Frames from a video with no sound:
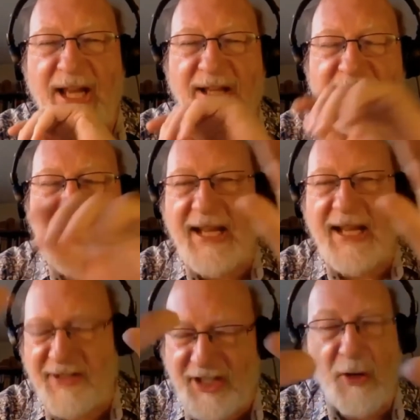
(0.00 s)
And
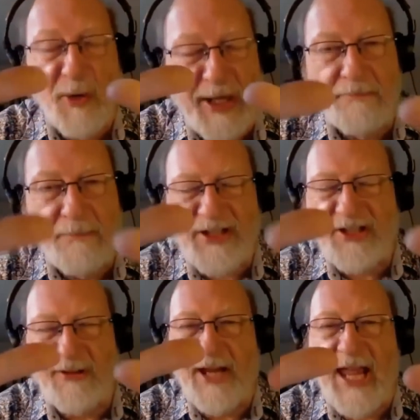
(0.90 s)
so it must have
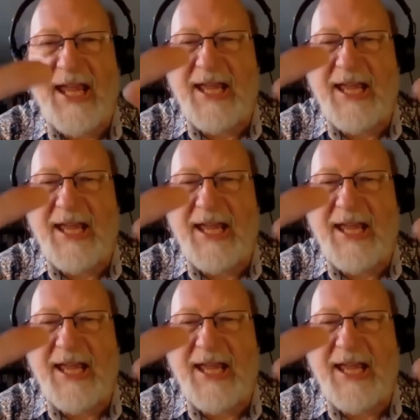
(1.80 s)
had,